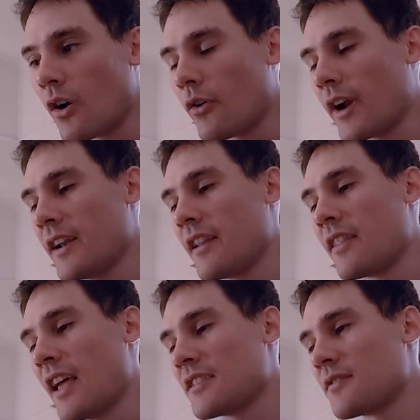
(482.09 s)
Alright,
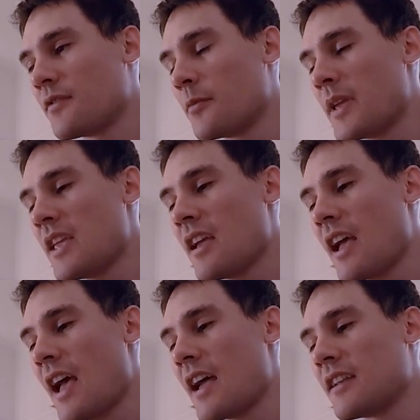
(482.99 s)
that's it for me
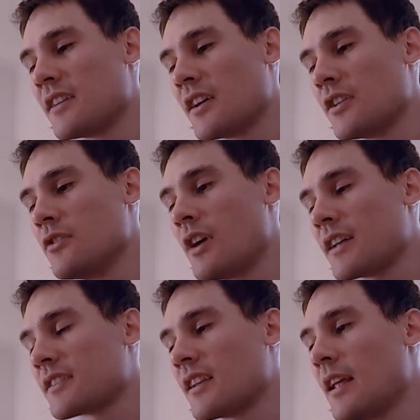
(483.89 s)
and uh, you
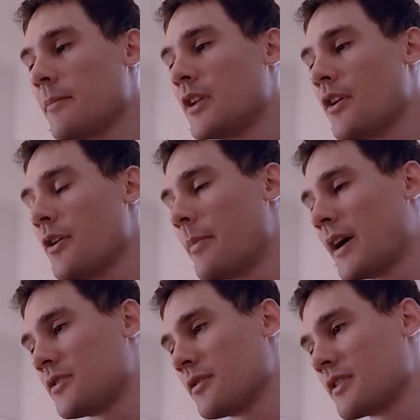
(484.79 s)
guys can let me know
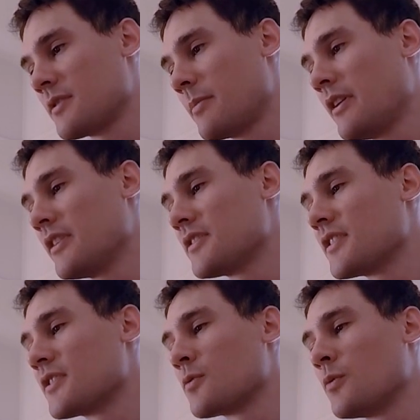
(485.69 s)
about your
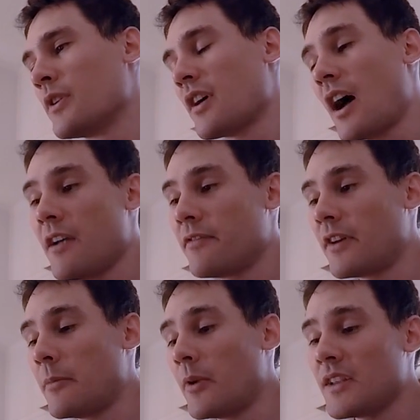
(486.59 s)
experiences with high
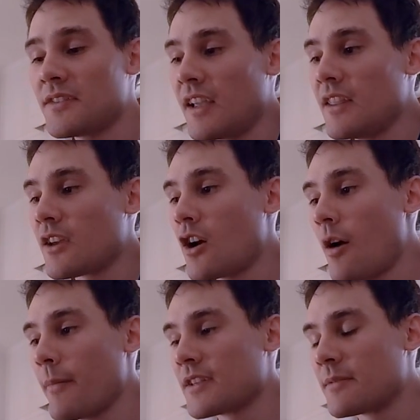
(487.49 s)
frame rates in the
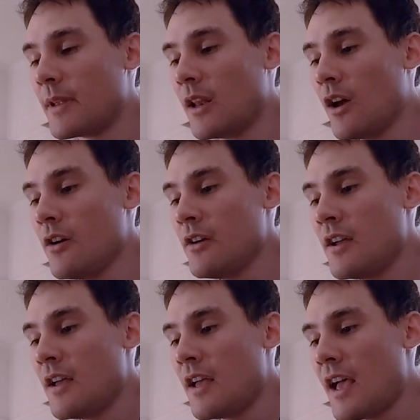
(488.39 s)
comments below.
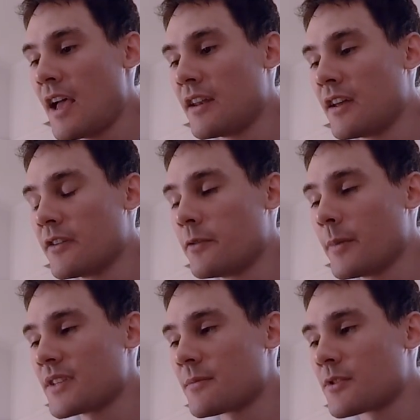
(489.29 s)
And uh, for
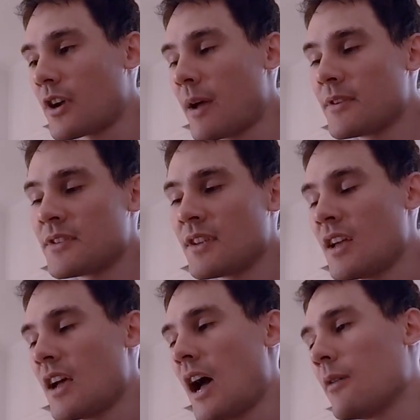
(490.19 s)
my subscribers,
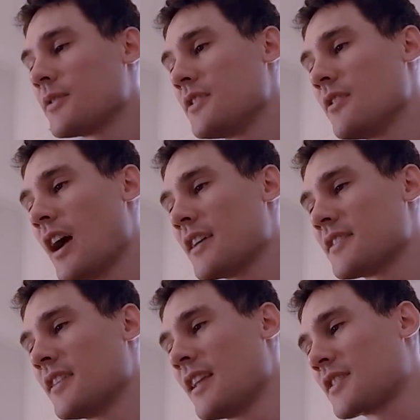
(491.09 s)
I will see you guys
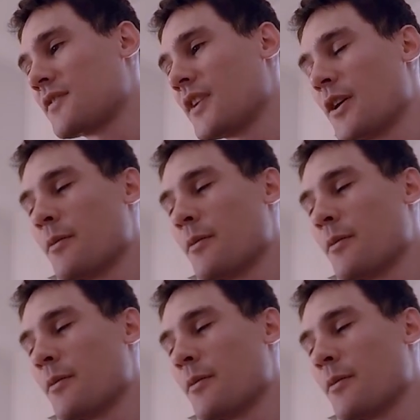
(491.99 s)
in the next video.